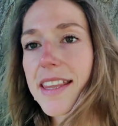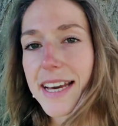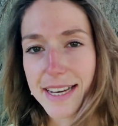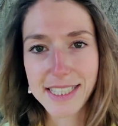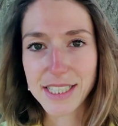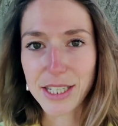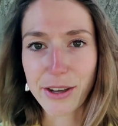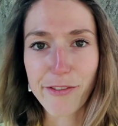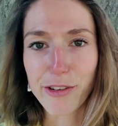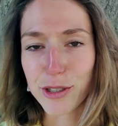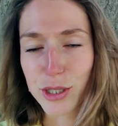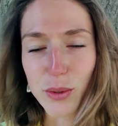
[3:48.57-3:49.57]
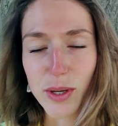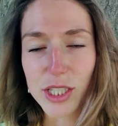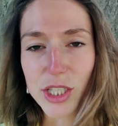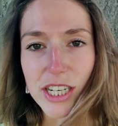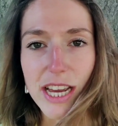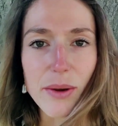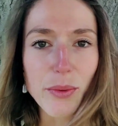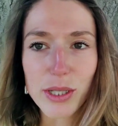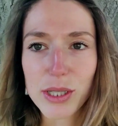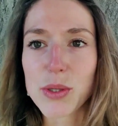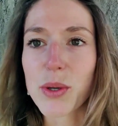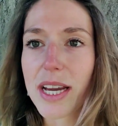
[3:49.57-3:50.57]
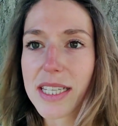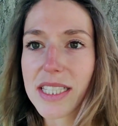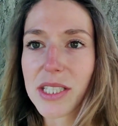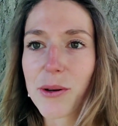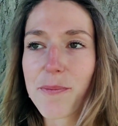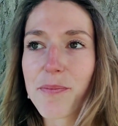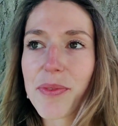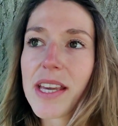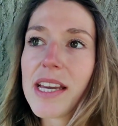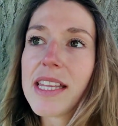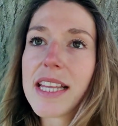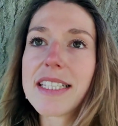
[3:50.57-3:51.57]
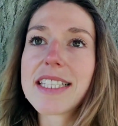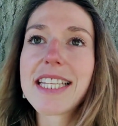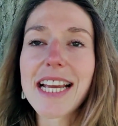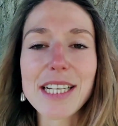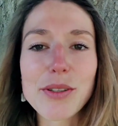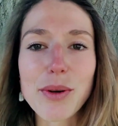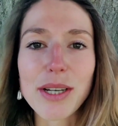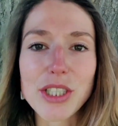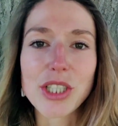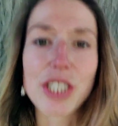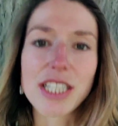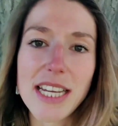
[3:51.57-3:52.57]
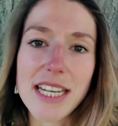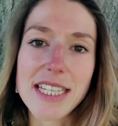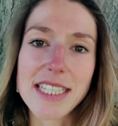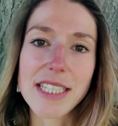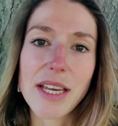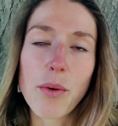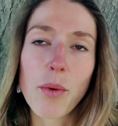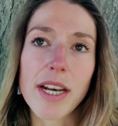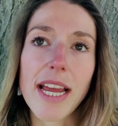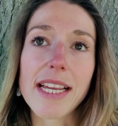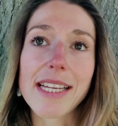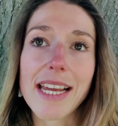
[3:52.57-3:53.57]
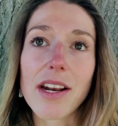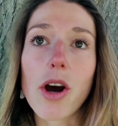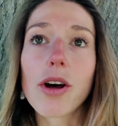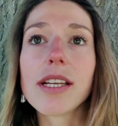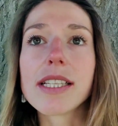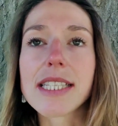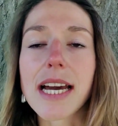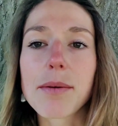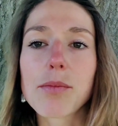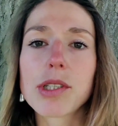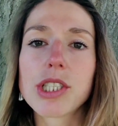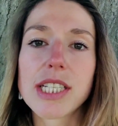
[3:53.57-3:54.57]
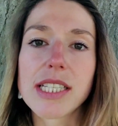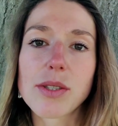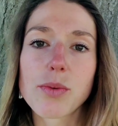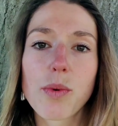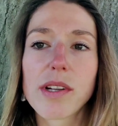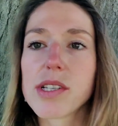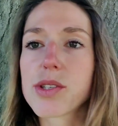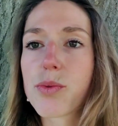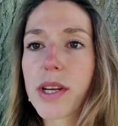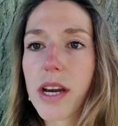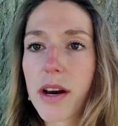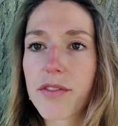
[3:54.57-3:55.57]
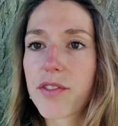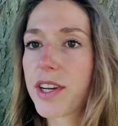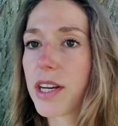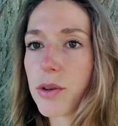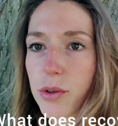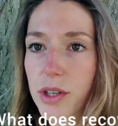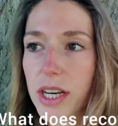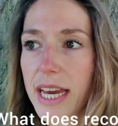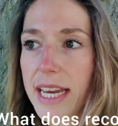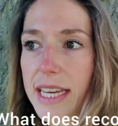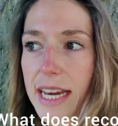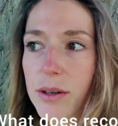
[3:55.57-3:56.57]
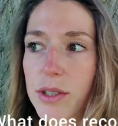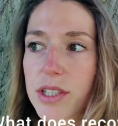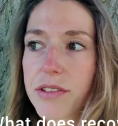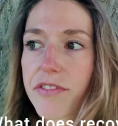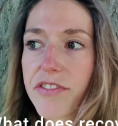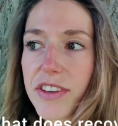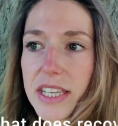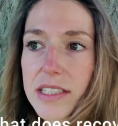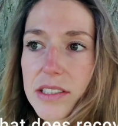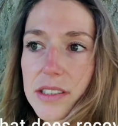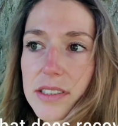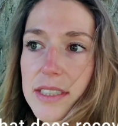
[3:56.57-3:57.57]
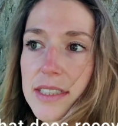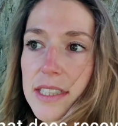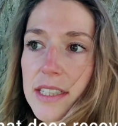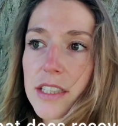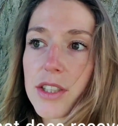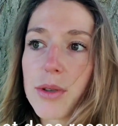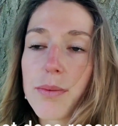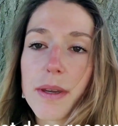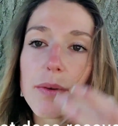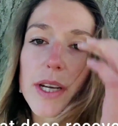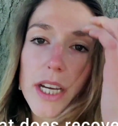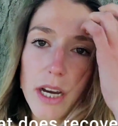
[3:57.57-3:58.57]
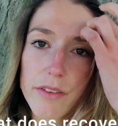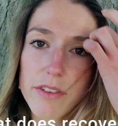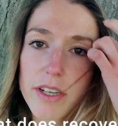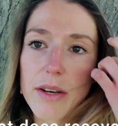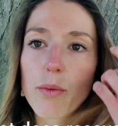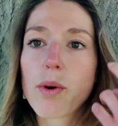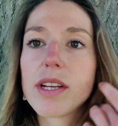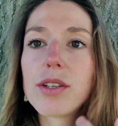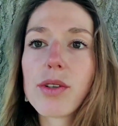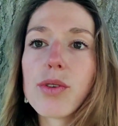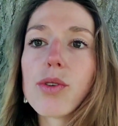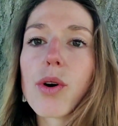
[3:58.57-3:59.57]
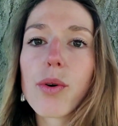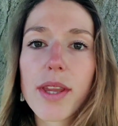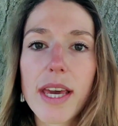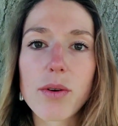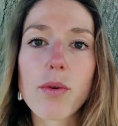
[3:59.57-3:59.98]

that is the first question I wanted to answer. Then the second question is one I get all the time, which is, what does recovery look like? How does it feel to be recovered, and when do you know that